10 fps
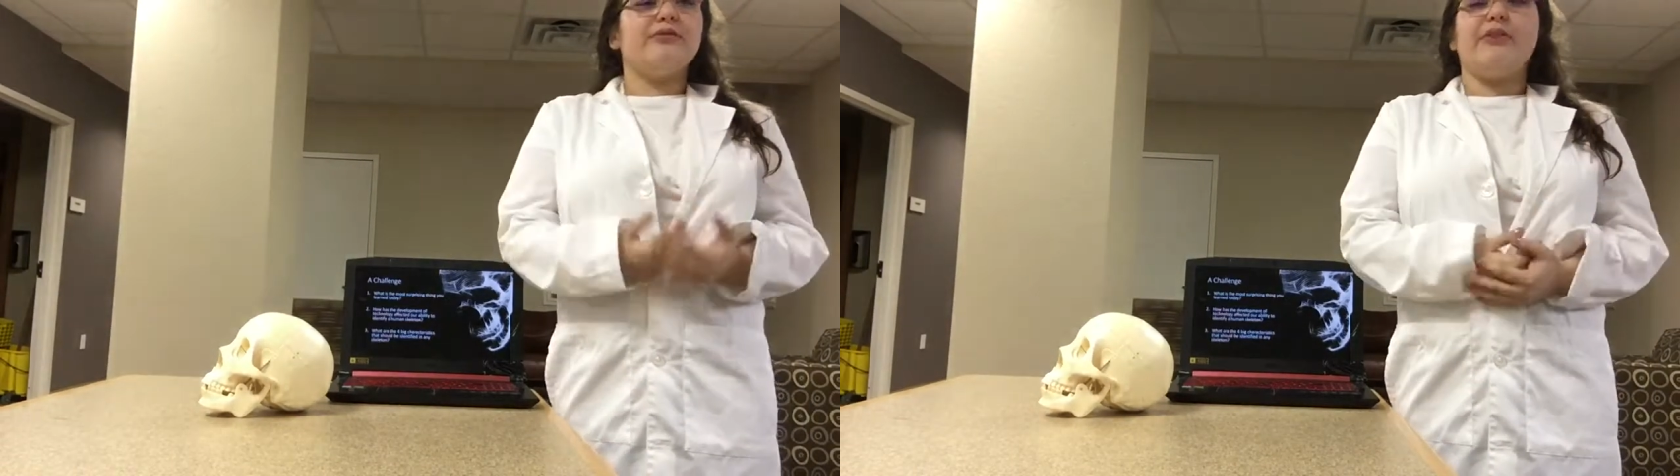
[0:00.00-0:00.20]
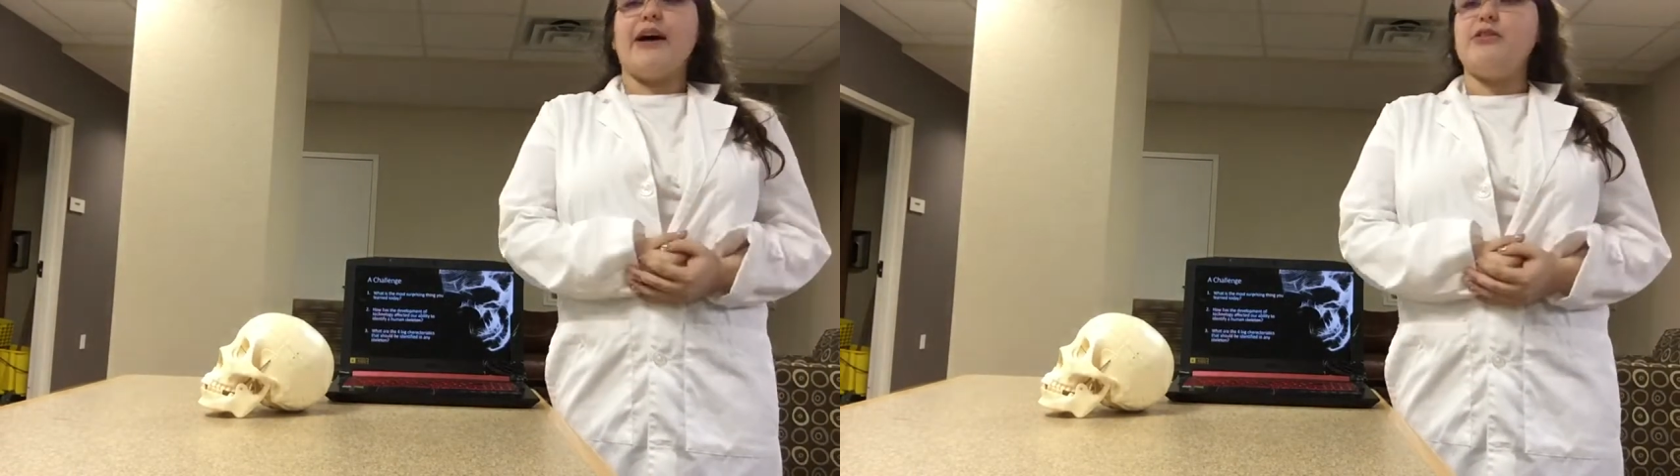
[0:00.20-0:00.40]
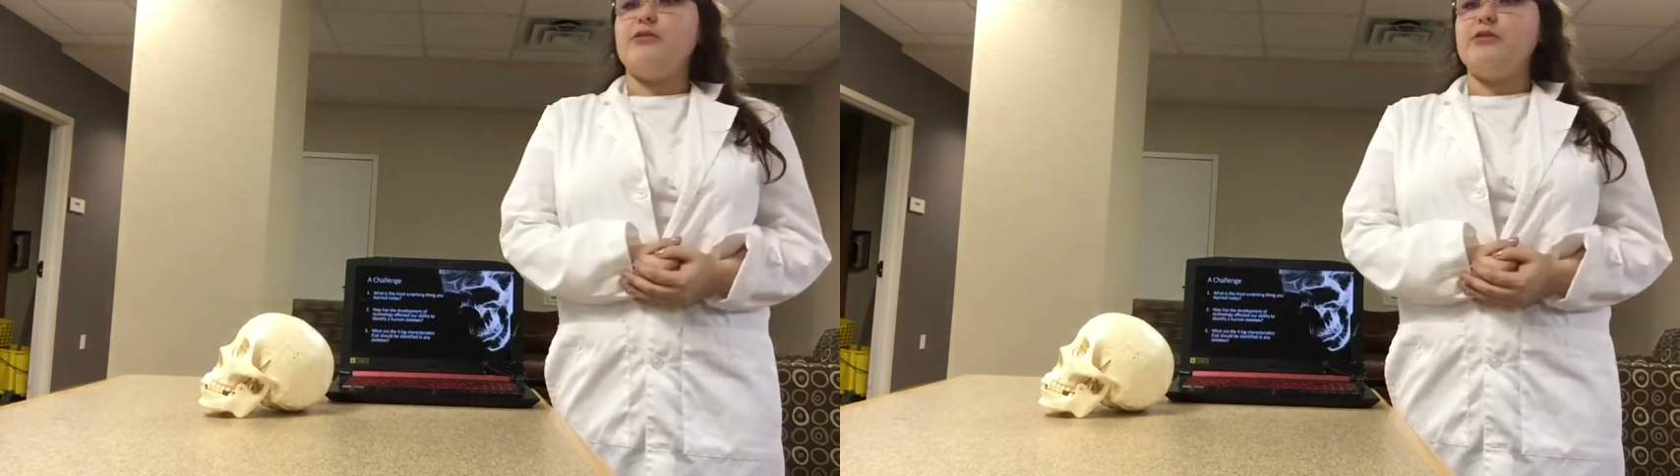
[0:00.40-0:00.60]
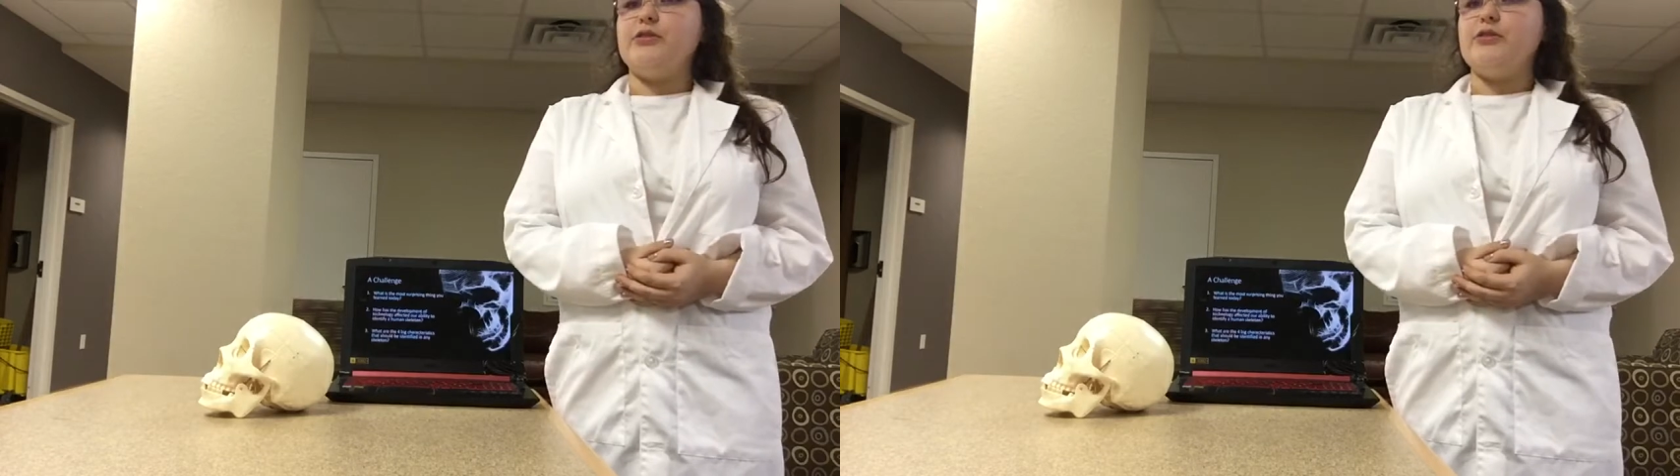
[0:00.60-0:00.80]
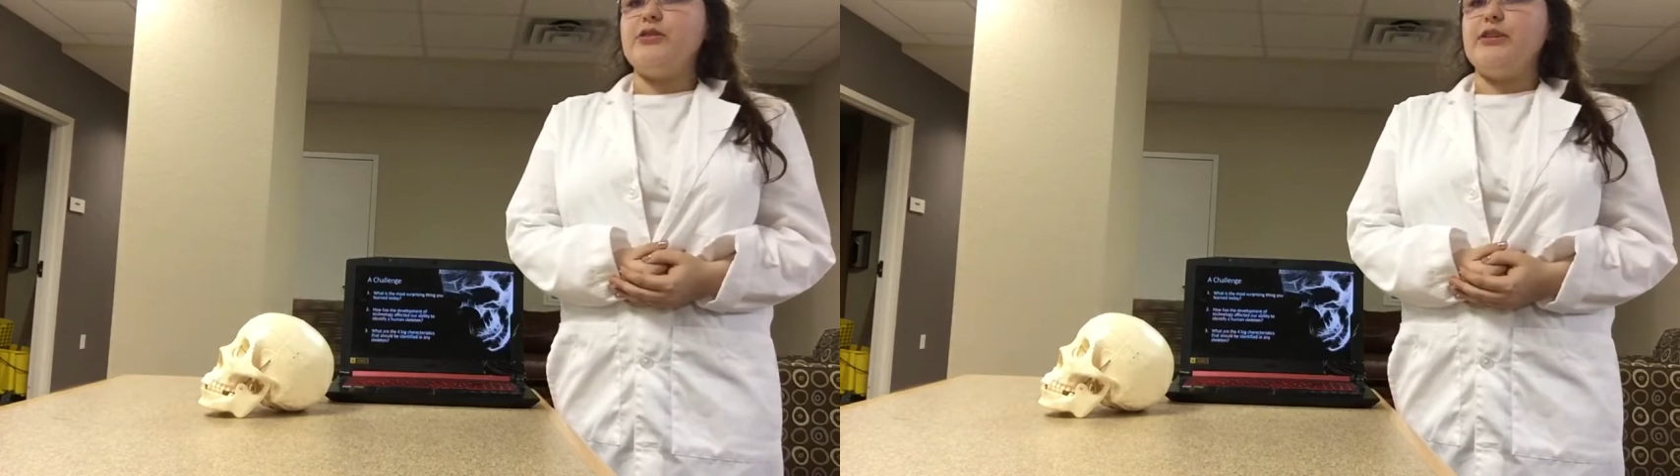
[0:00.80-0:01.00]
fact you
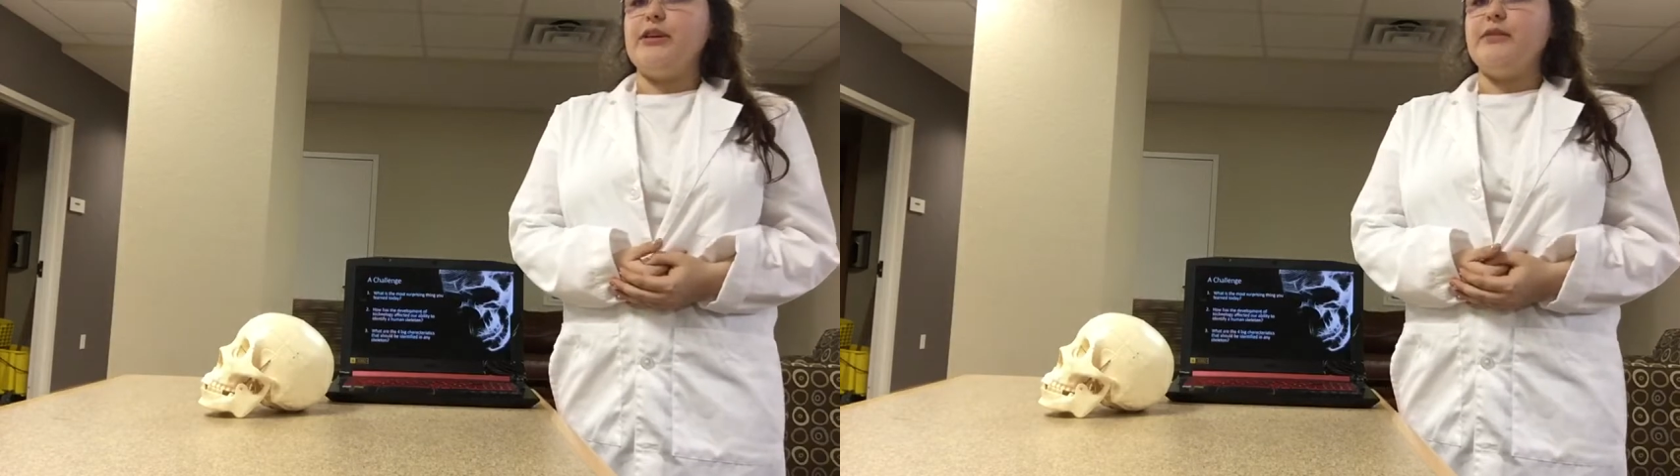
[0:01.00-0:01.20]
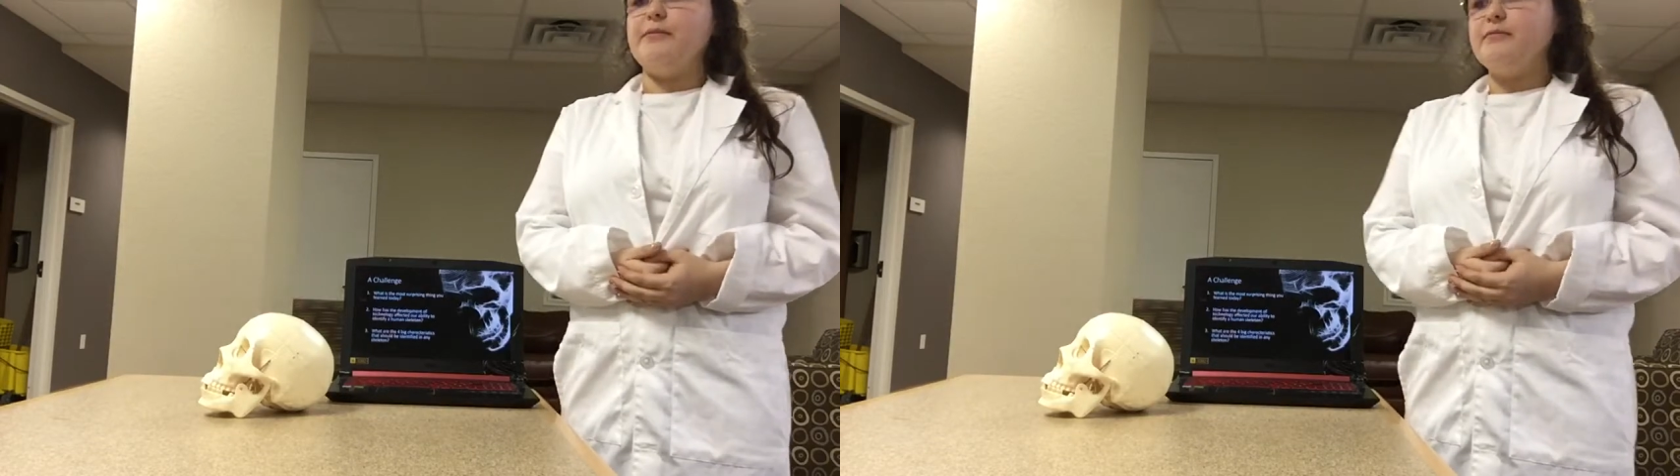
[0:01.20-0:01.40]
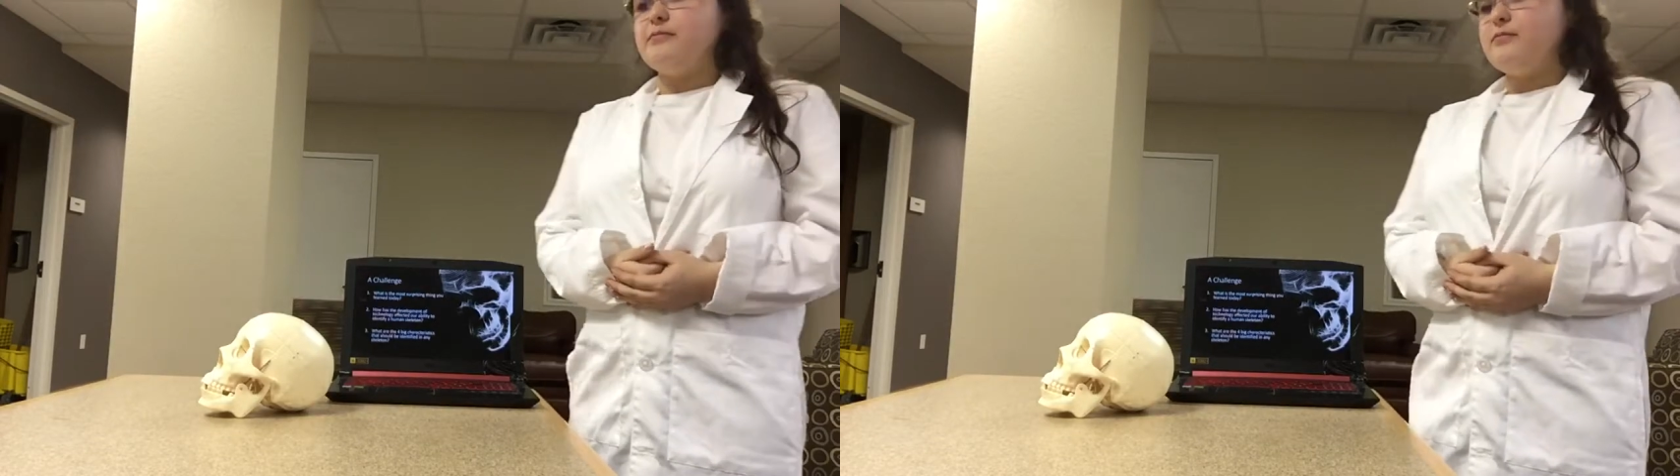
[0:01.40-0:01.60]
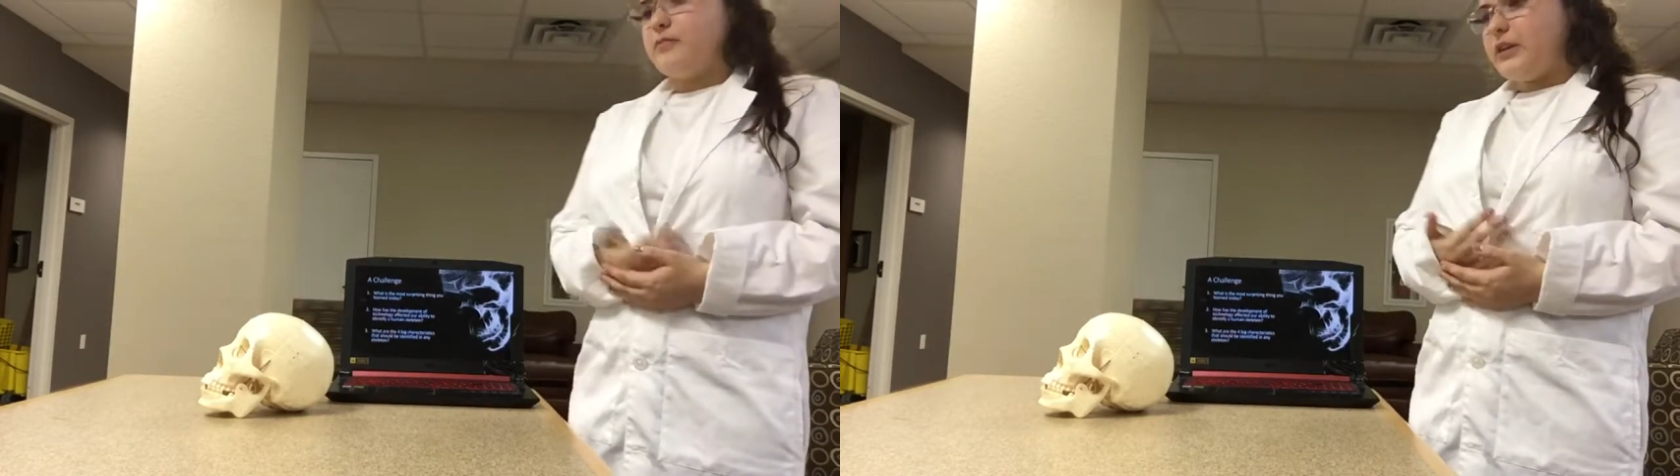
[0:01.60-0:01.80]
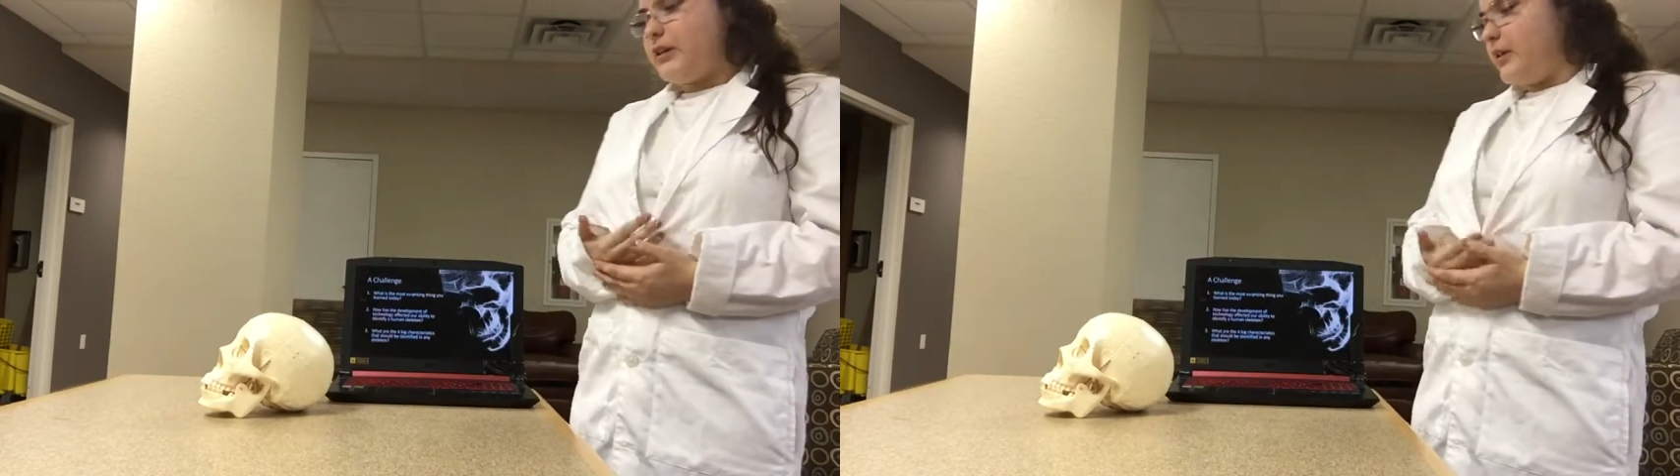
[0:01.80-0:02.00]
learned today?
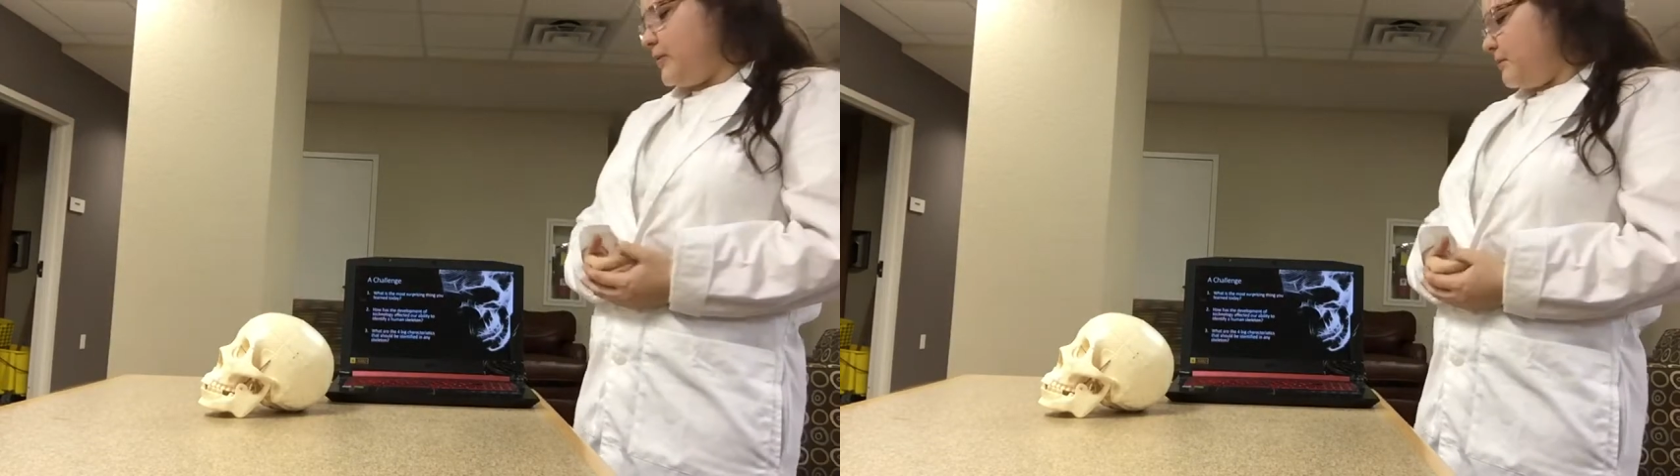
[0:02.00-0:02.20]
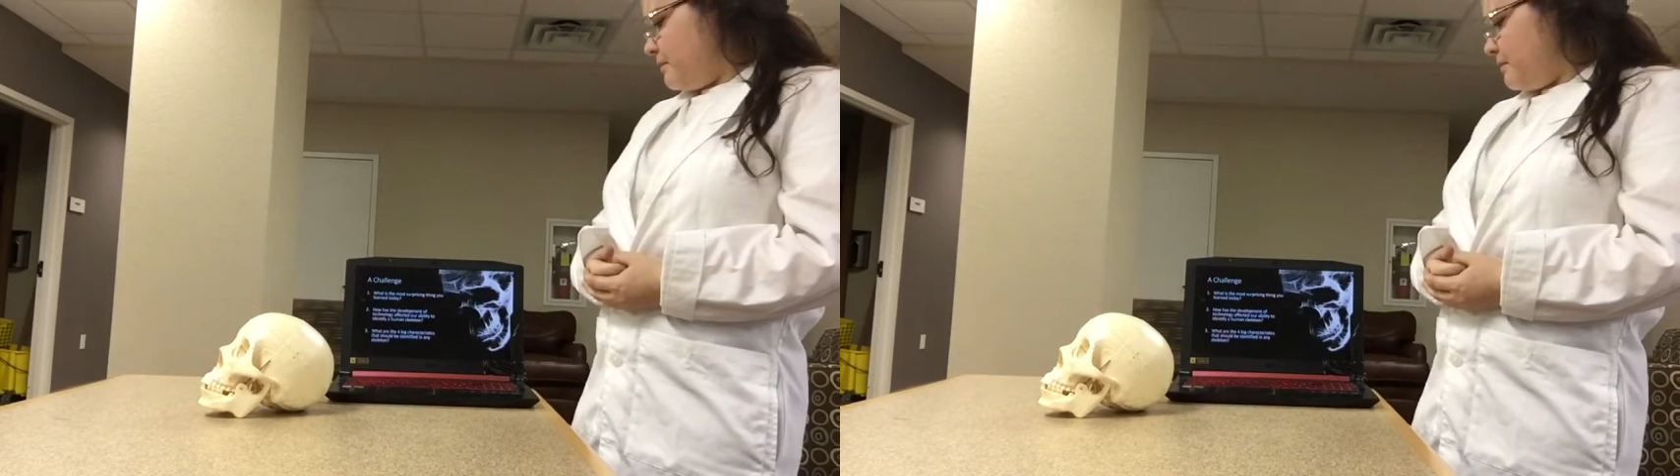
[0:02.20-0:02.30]
Think on it.